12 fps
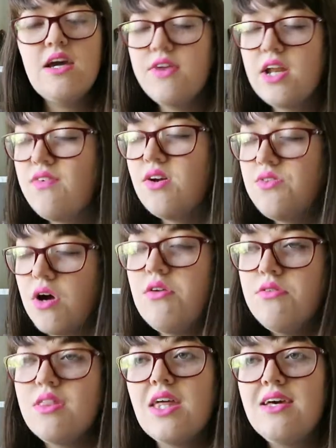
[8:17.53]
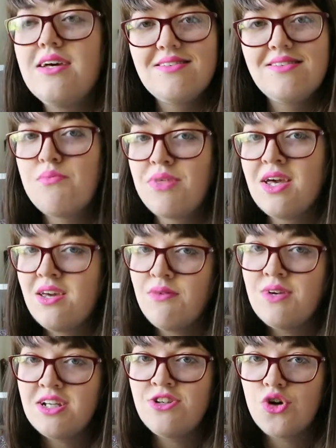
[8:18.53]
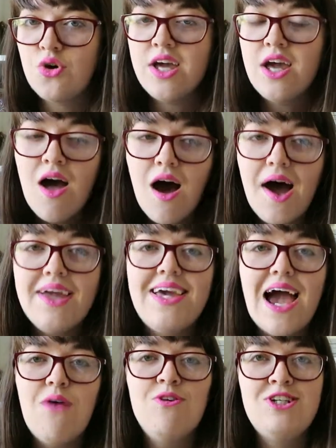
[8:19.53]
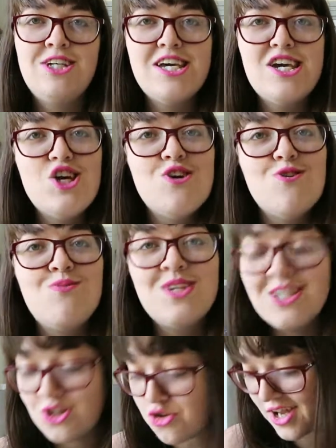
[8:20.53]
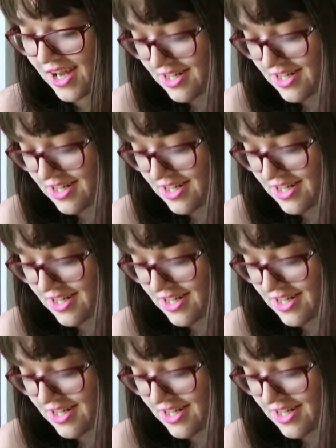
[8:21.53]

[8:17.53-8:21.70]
Even if you don't think it's something you would enjoy, I guarantee you would enjoy